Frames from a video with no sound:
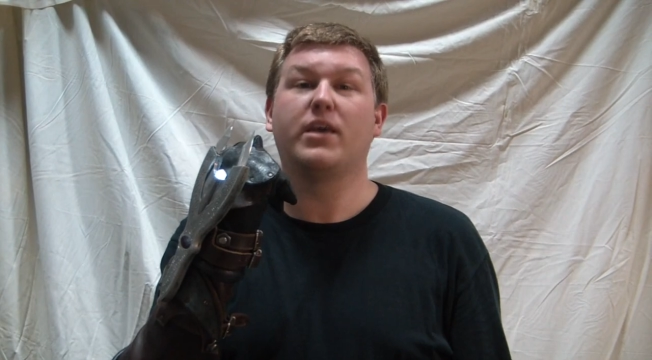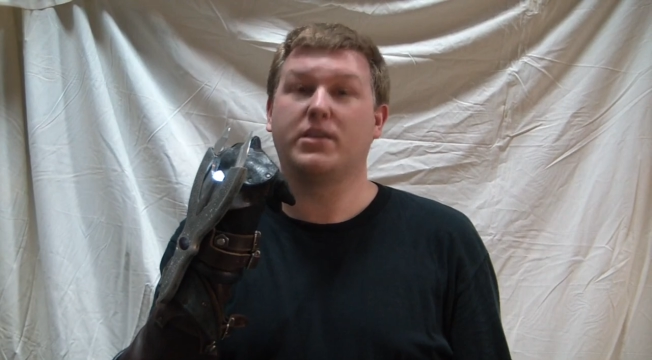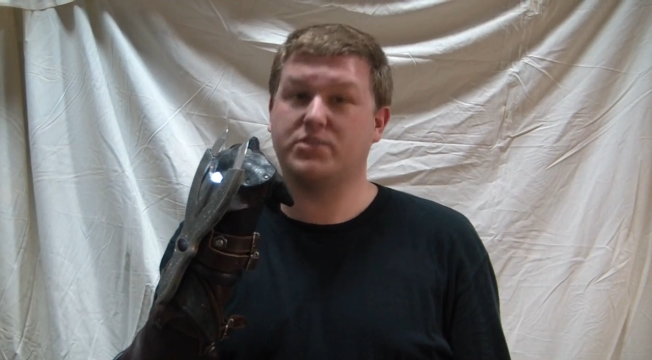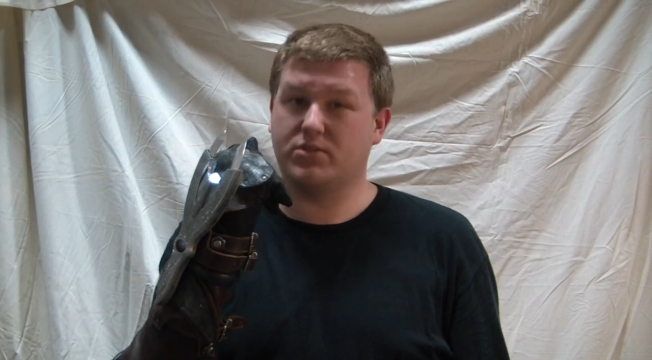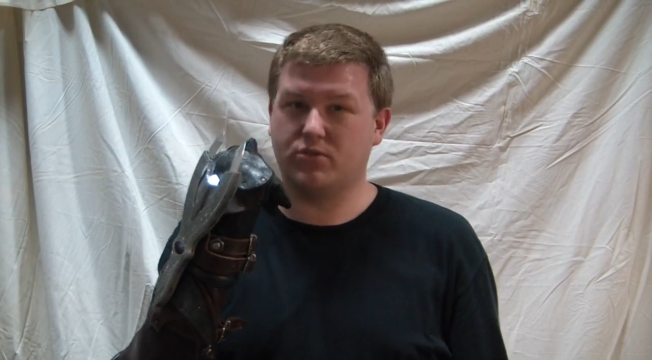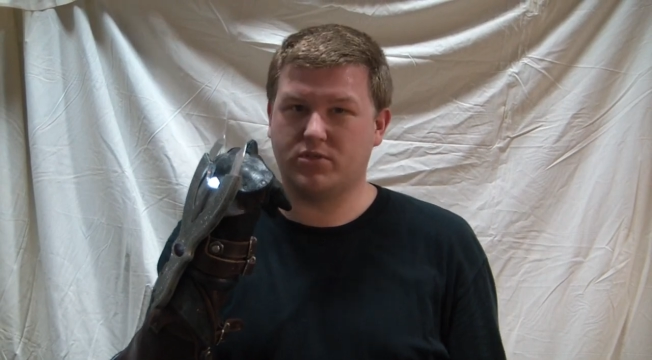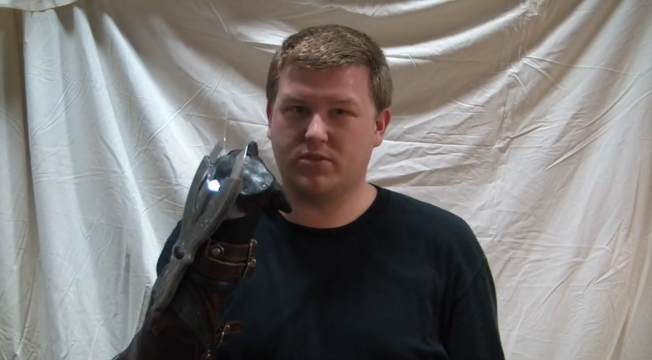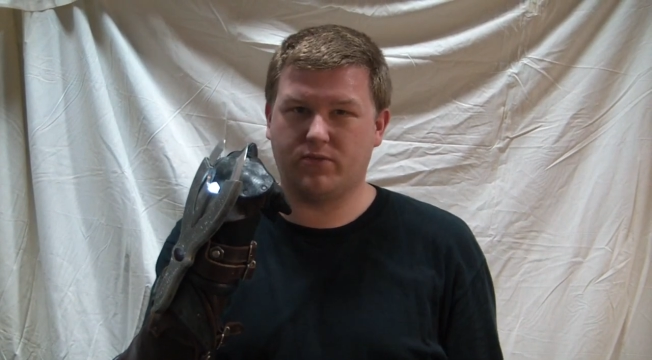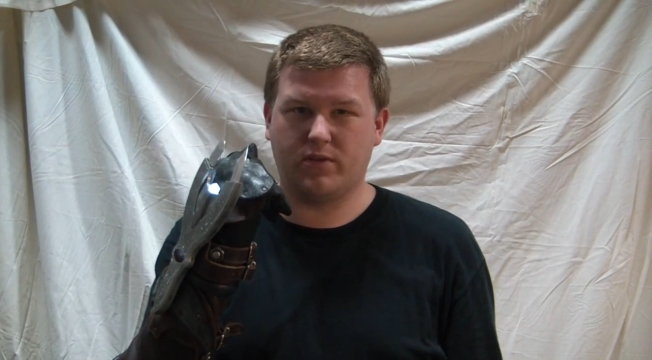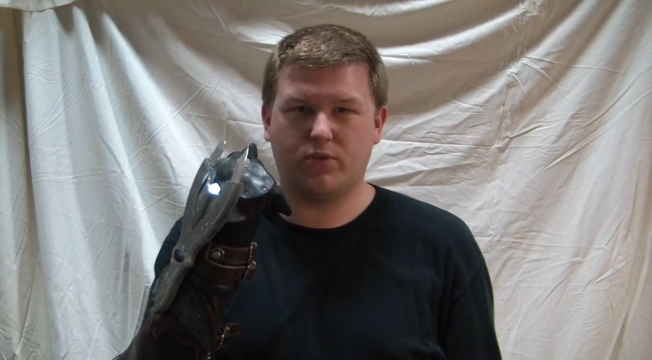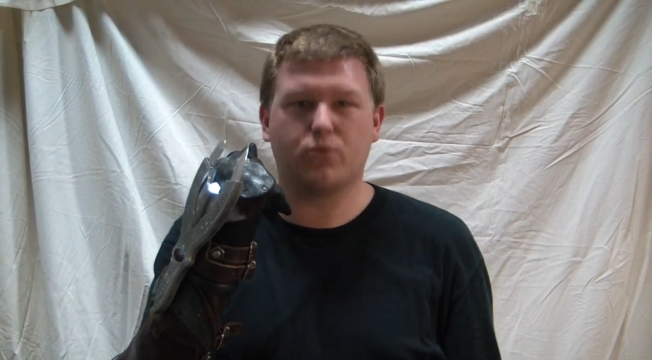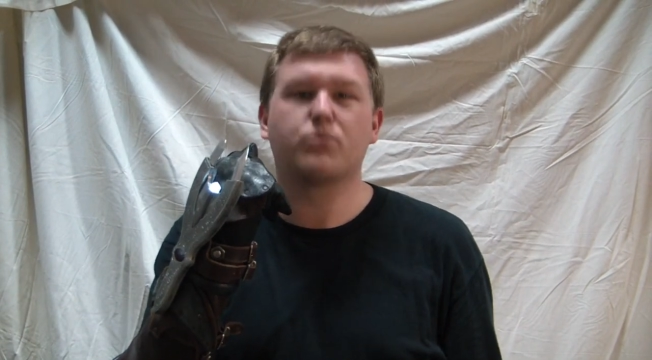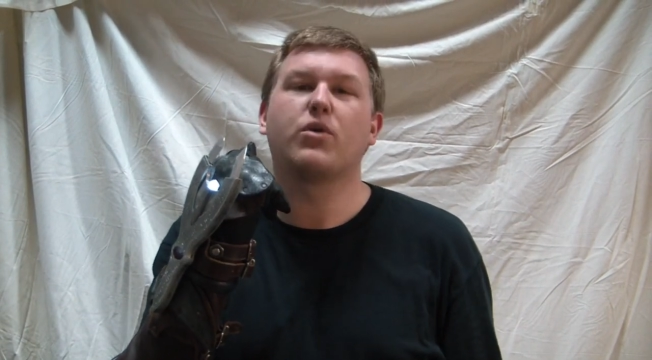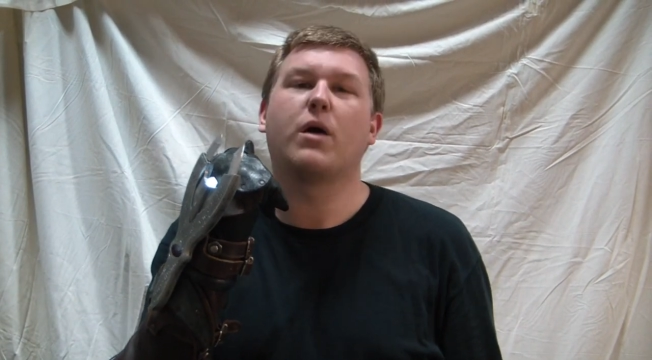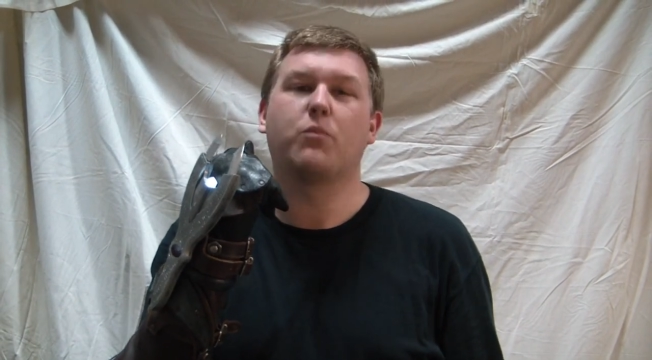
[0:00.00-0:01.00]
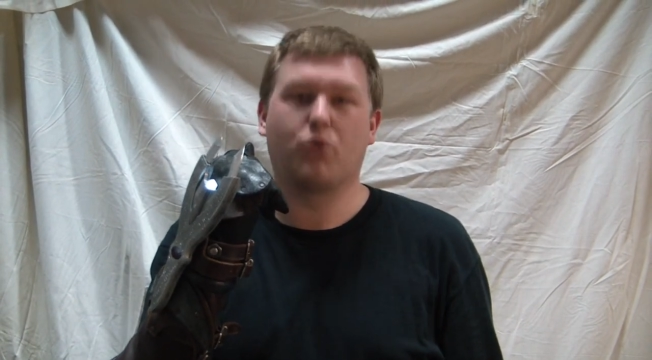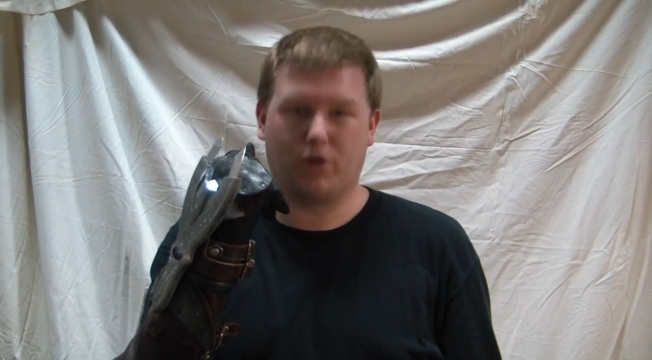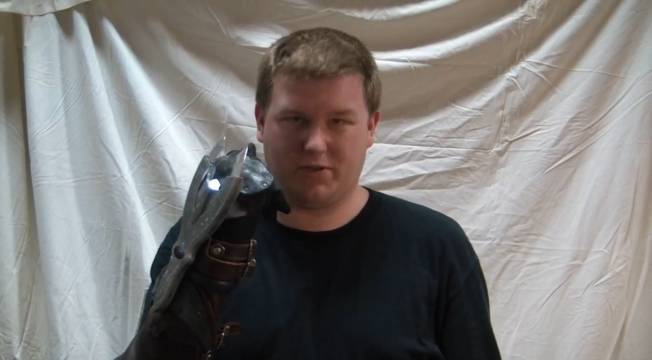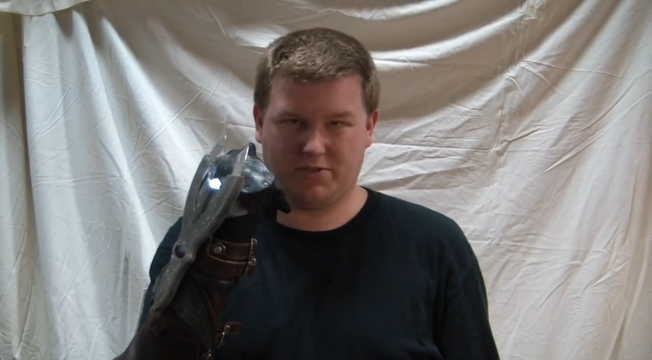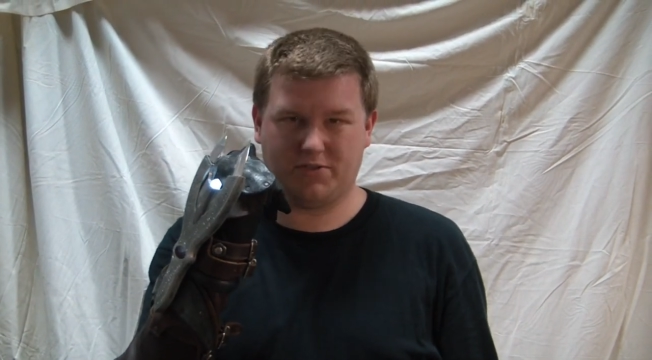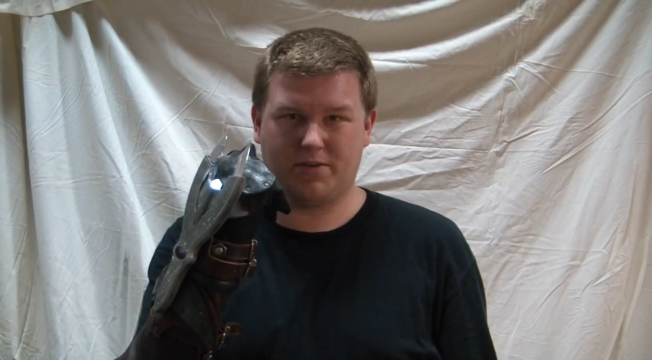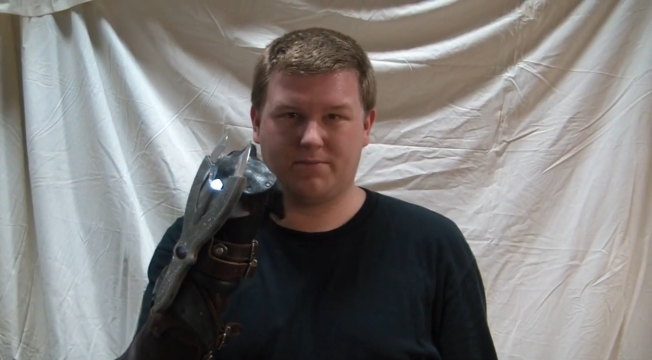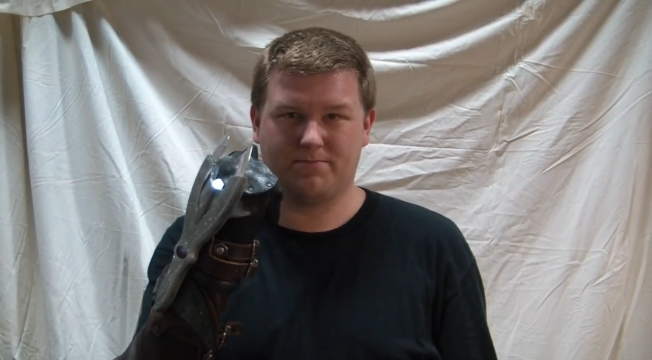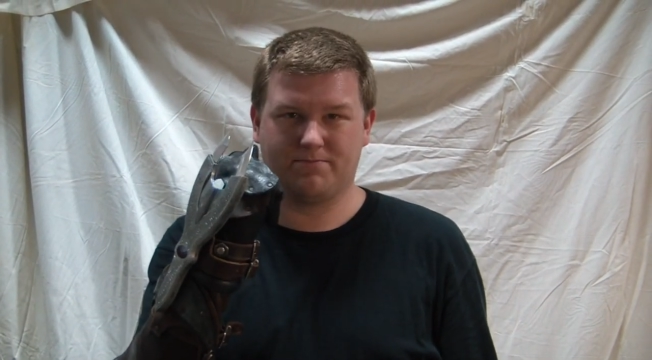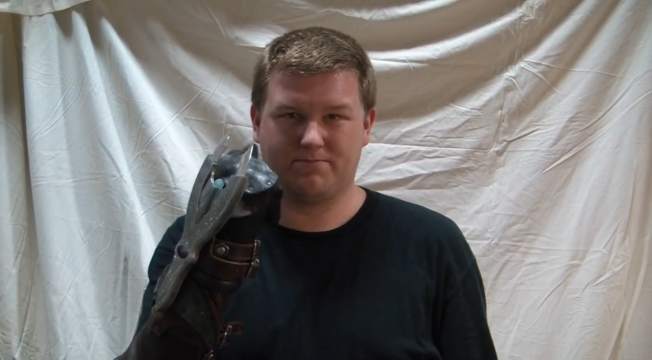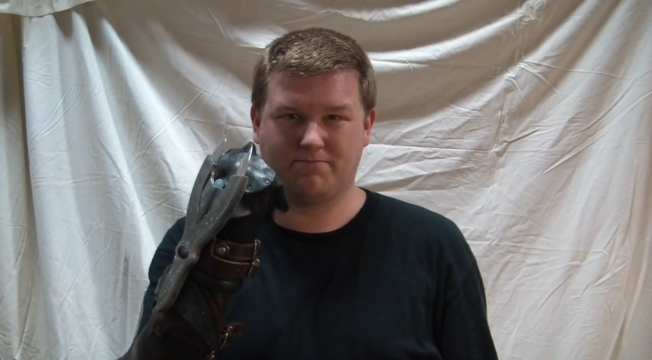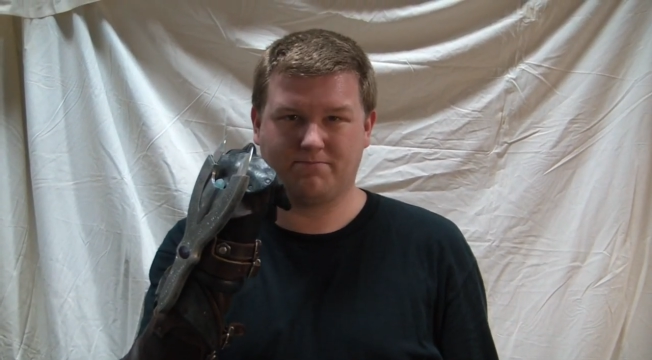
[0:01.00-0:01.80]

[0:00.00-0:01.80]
exclusively through Propworx.